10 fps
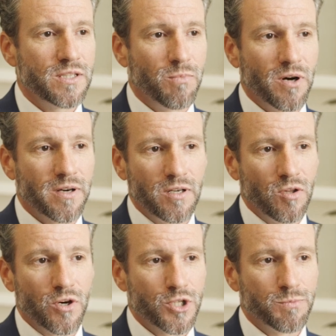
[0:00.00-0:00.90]
to park in a
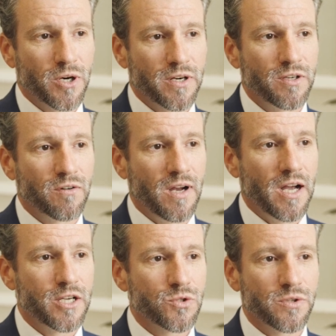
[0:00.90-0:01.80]
large parking
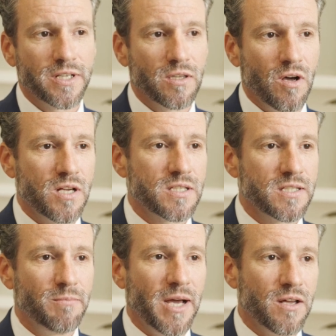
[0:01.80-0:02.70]
garage or get lost in
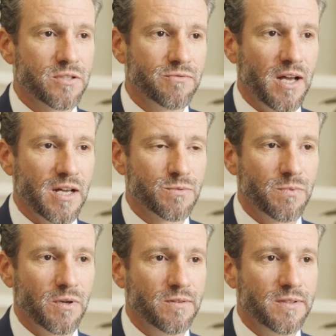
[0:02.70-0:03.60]
the bowels of a
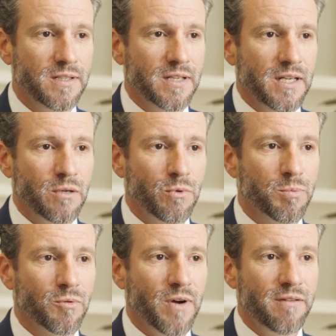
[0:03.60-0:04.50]
hospital. We
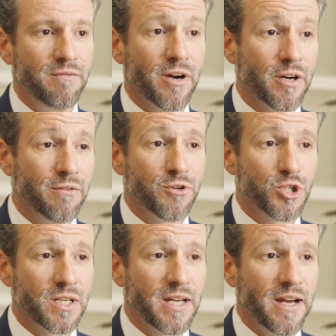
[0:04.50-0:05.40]
provide very
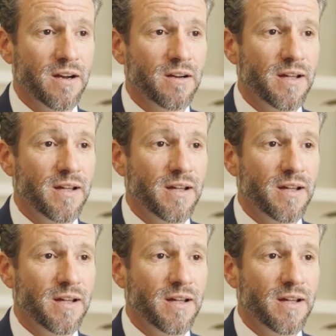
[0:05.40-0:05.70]
efficient care